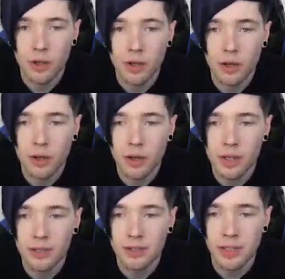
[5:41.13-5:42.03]
Ah, oh,
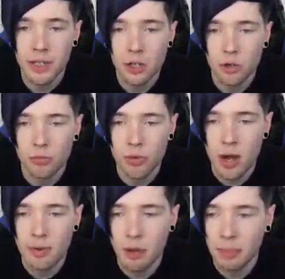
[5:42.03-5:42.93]
I see a
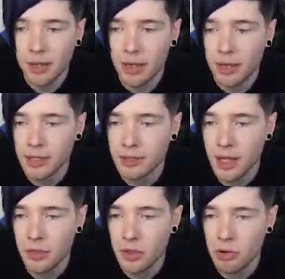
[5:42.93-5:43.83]
grub up here. Let's
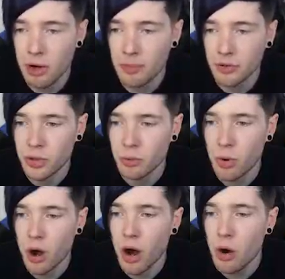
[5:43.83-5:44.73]
get the grub that's on the
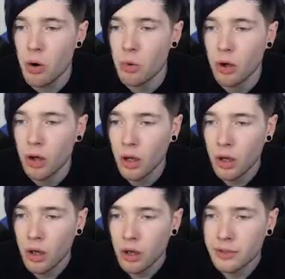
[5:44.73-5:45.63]
wall. Oh!
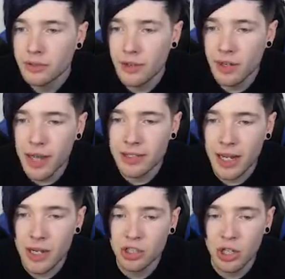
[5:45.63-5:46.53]

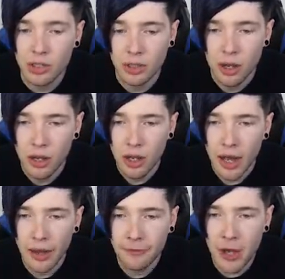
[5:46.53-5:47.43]
Civilization!
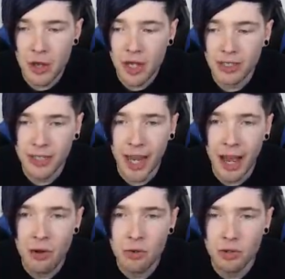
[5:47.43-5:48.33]
I found like a
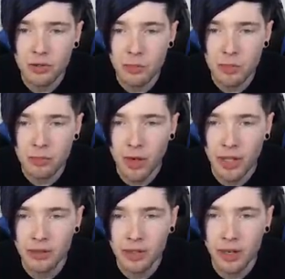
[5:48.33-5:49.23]
town or something. Right,
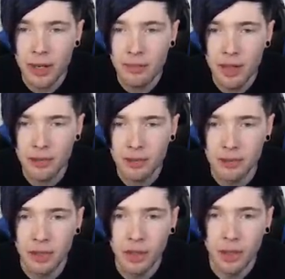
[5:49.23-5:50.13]
let's climb
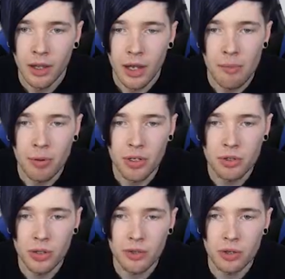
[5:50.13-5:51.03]
this. I'm pretty
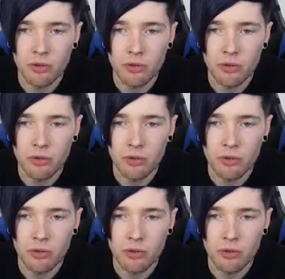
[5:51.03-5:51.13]
sure there's a